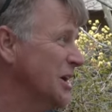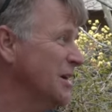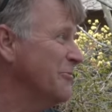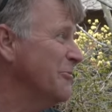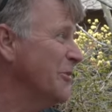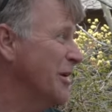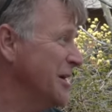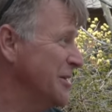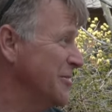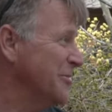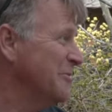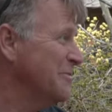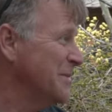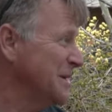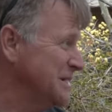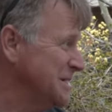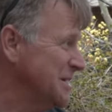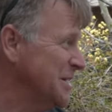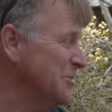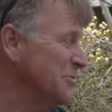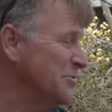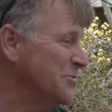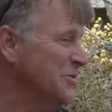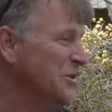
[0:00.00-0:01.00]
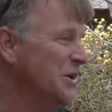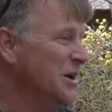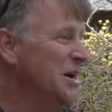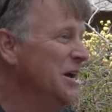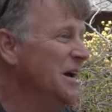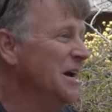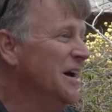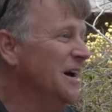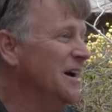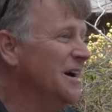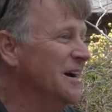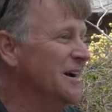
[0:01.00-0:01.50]
Rayner, and myself
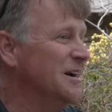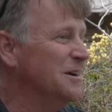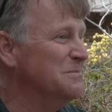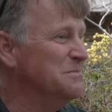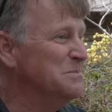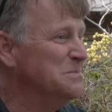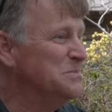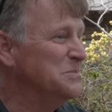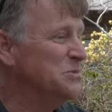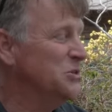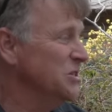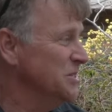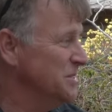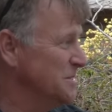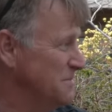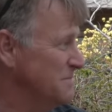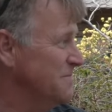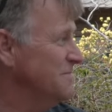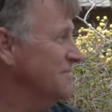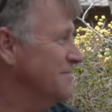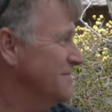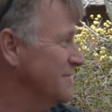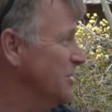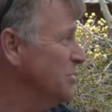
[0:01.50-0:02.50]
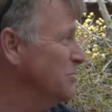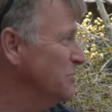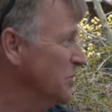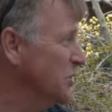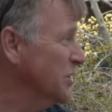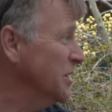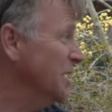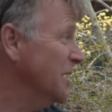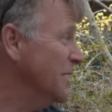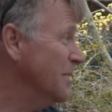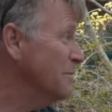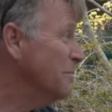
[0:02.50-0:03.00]
um, just
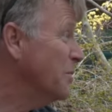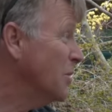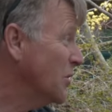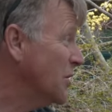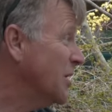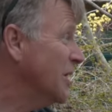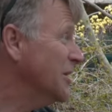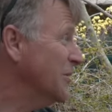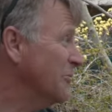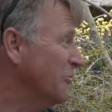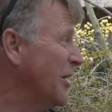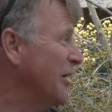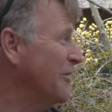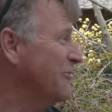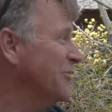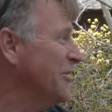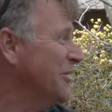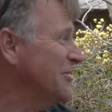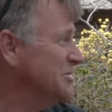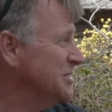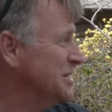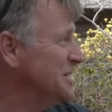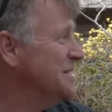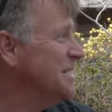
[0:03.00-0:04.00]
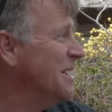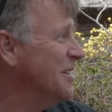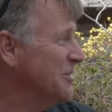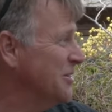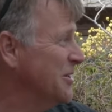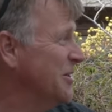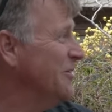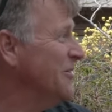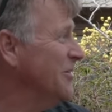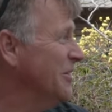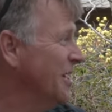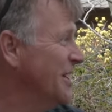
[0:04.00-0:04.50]
completed a book on the wildflowers of
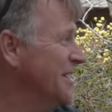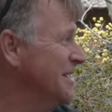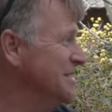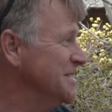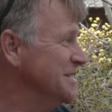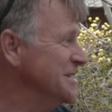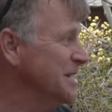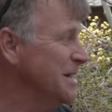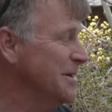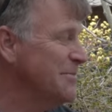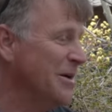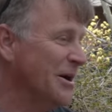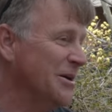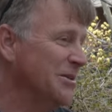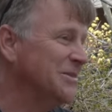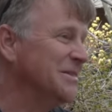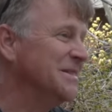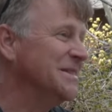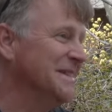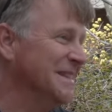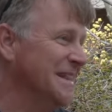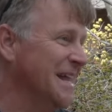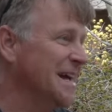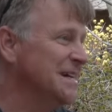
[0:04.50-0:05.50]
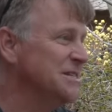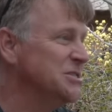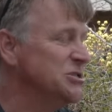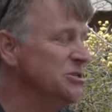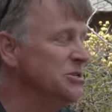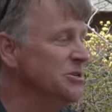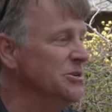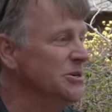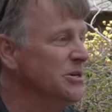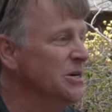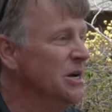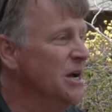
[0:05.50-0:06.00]
South Carolina. just came out last
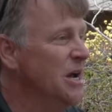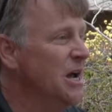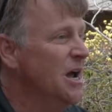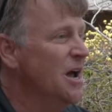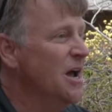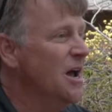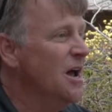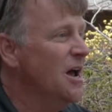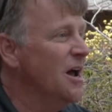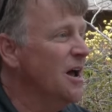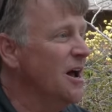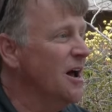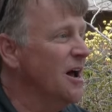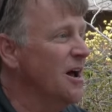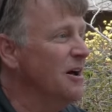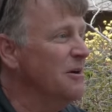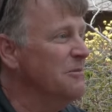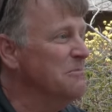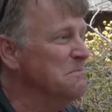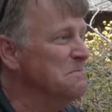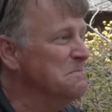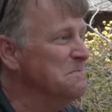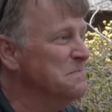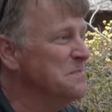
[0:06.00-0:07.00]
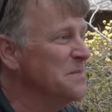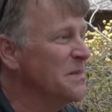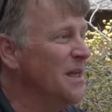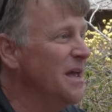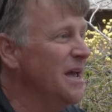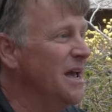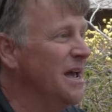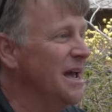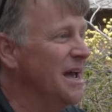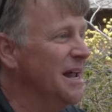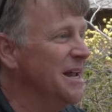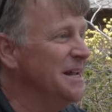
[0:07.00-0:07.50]
year. Mm-hmm. Um,
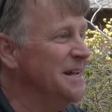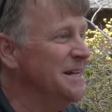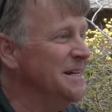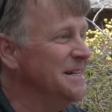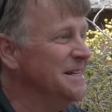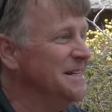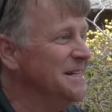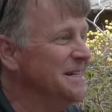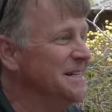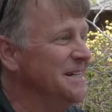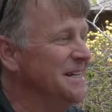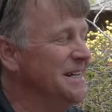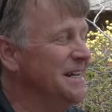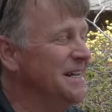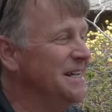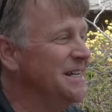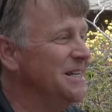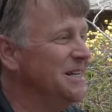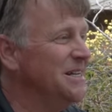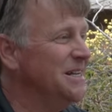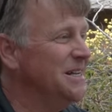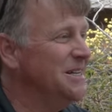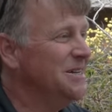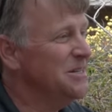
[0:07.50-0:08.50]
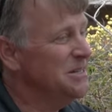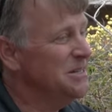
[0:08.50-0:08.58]
and it,